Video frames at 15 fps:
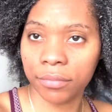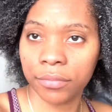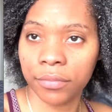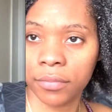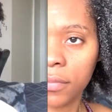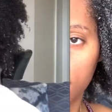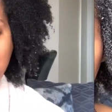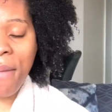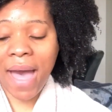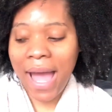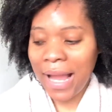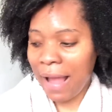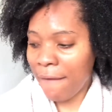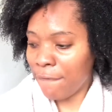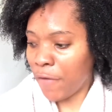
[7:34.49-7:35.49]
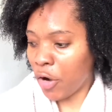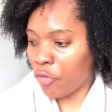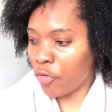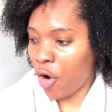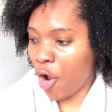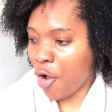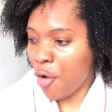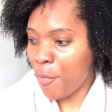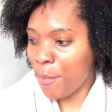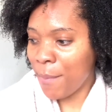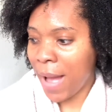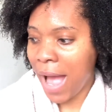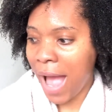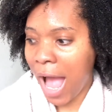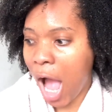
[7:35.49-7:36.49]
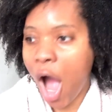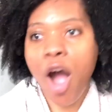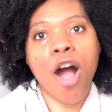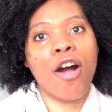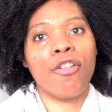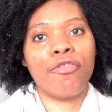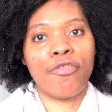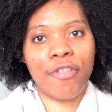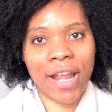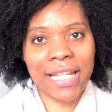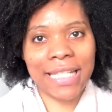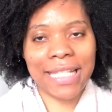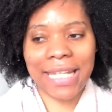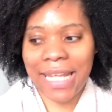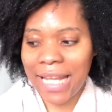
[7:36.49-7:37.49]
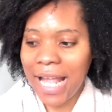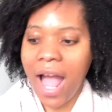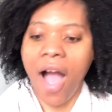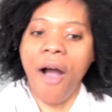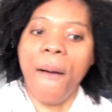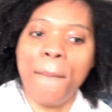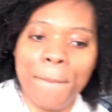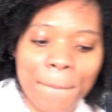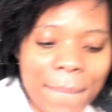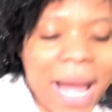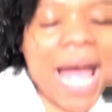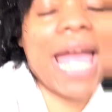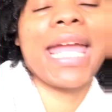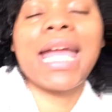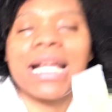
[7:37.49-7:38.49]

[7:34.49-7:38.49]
I am back from rinsing my